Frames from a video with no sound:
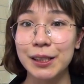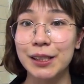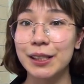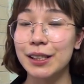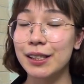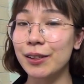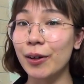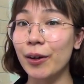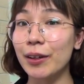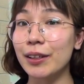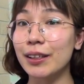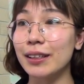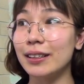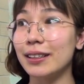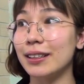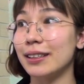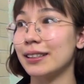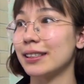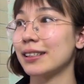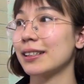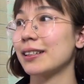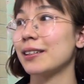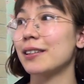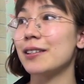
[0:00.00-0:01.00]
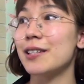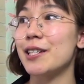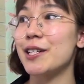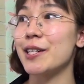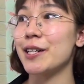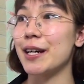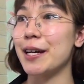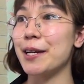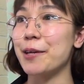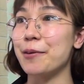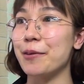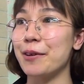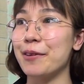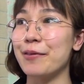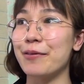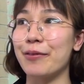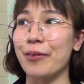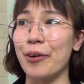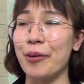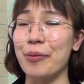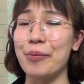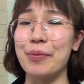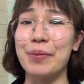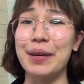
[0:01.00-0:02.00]
She's not discouraging anyone
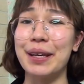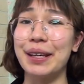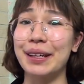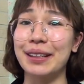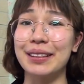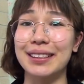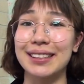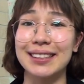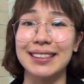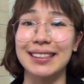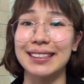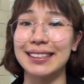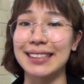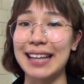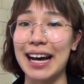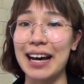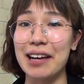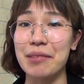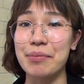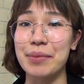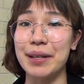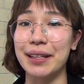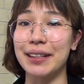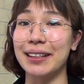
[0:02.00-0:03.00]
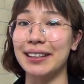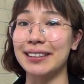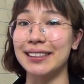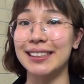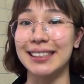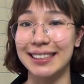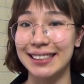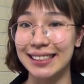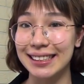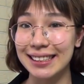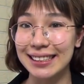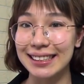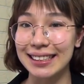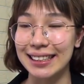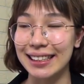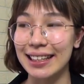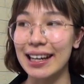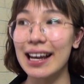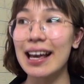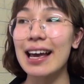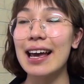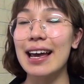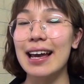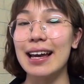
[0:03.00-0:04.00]
from being just a tad bit
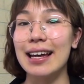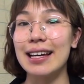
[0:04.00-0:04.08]
narcissistic.